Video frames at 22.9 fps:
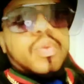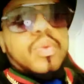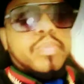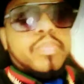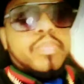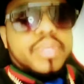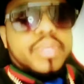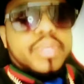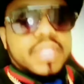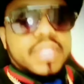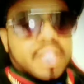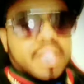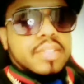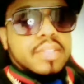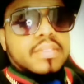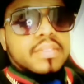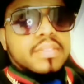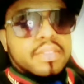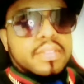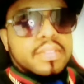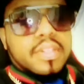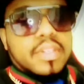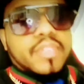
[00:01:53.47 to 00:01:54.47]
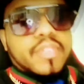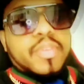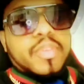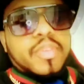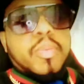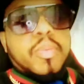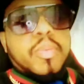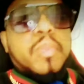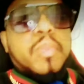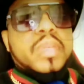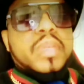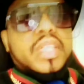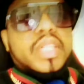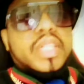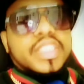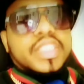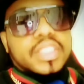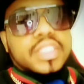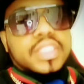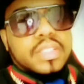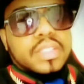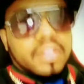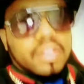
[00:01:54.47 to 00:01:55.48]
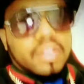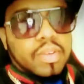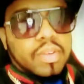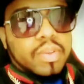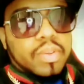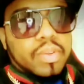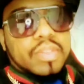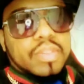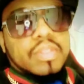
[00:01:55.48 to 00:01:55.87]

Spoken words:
of the population on the earth.